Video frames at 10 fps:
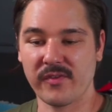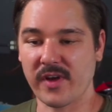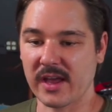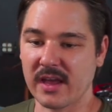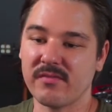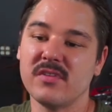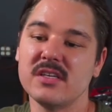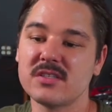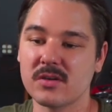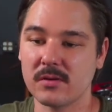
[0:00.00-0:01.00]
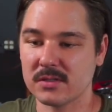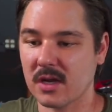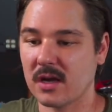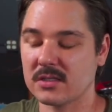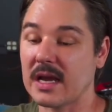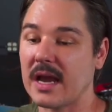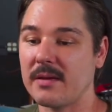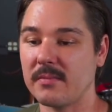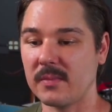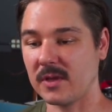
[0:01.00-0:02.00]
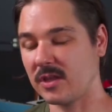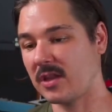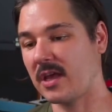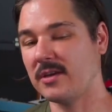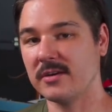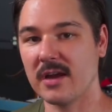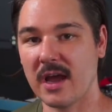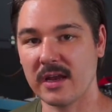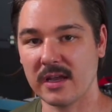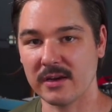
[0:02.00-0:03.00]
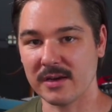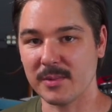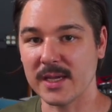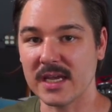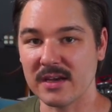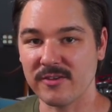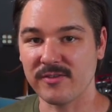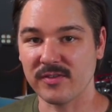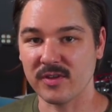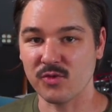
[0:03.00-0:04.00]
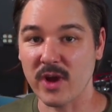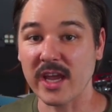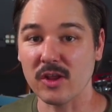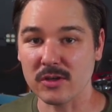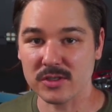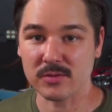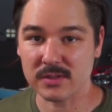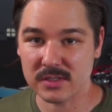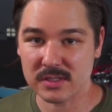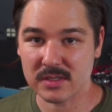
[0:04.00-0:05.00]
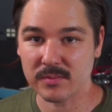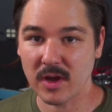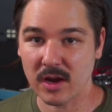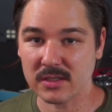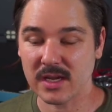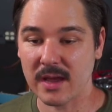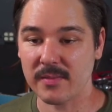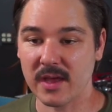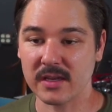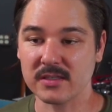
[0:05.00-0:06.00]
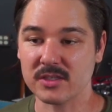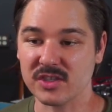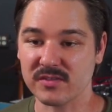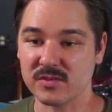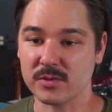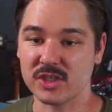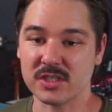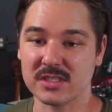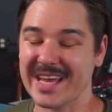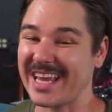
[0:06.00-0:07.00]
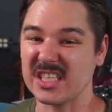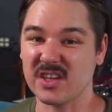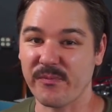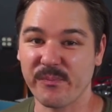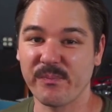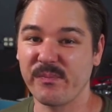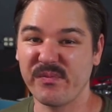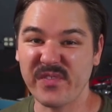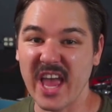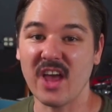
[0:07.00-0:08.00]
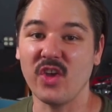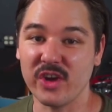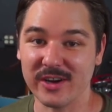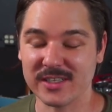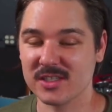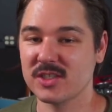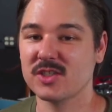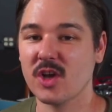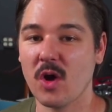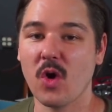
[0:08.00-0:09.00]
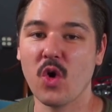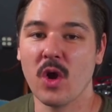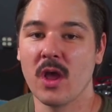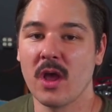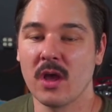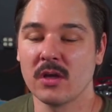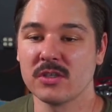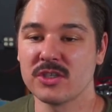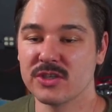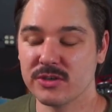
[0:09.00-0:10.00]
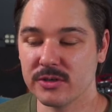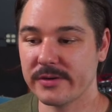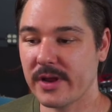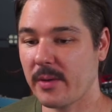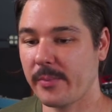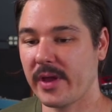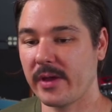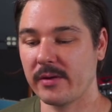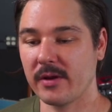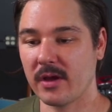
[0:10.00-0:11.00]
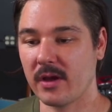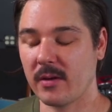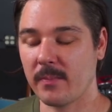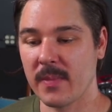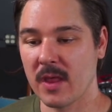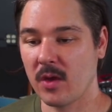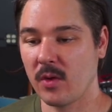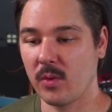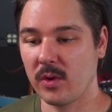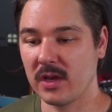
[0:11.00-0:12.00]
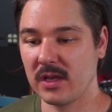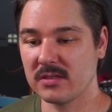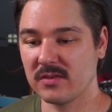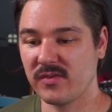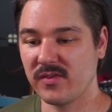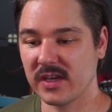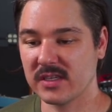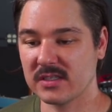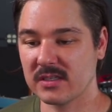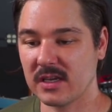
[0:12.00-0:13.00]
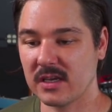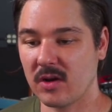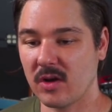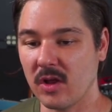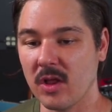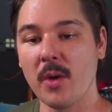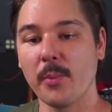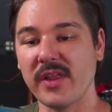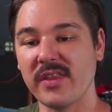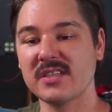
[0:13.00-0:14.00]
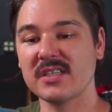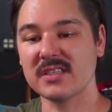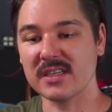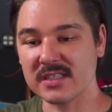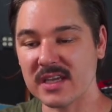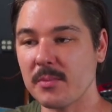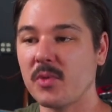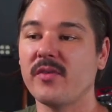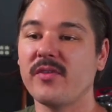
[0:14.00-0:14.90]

I give these schools a hard time, then you're not hearing me give the regular school system the hard time that it deserves, which is like it's a failure. It's so screwed up, and we need to fix it all. But this is an example of a